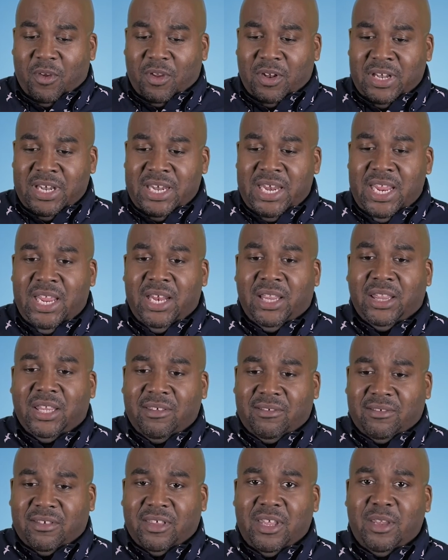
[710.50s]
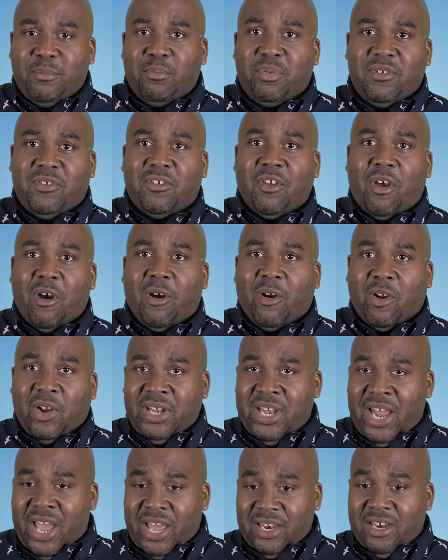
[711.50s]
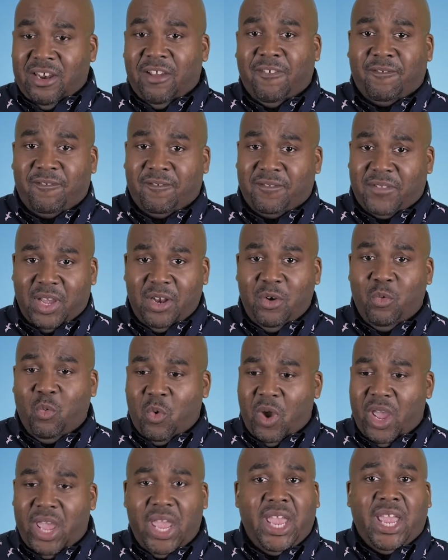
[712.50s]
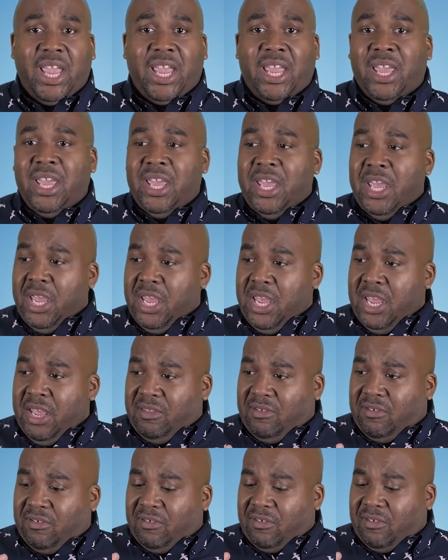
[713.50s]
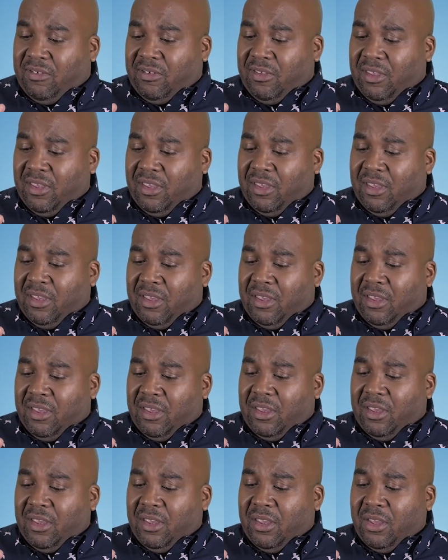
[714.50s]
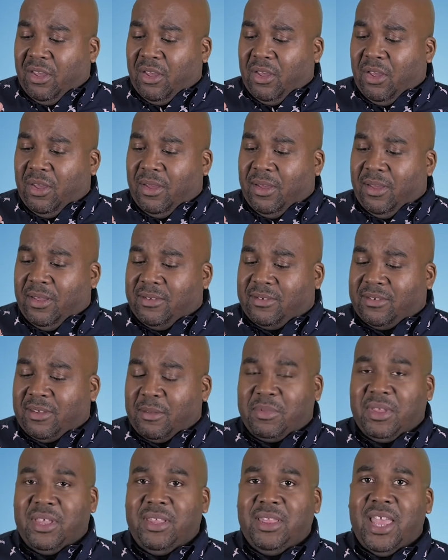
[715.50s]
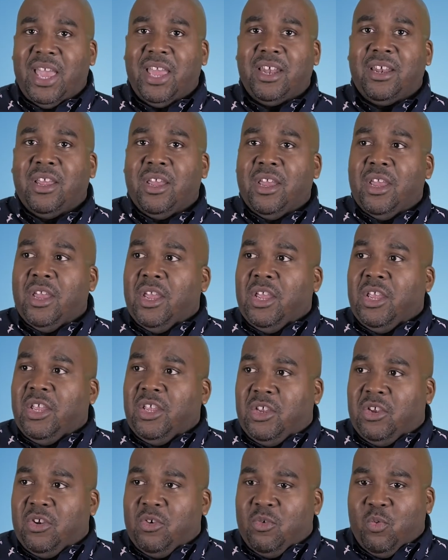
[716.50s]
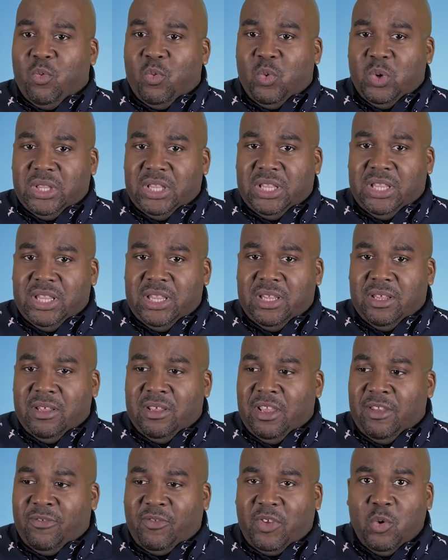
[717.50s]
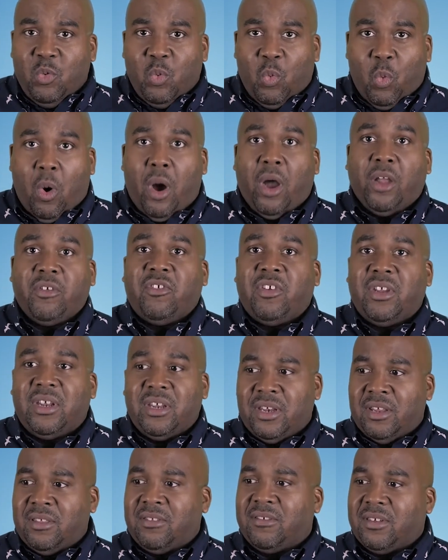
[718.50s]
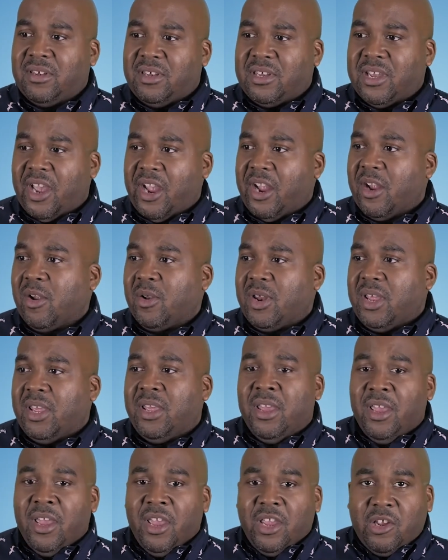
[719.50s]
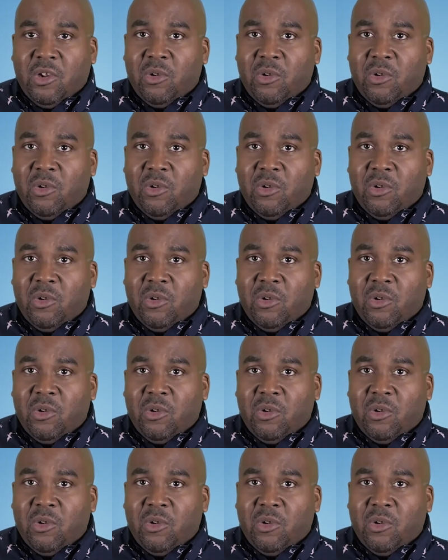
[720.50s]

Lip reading: needlessly bizarre, and not in a fun way. It's something that you will, if you watch it in its entirety, you're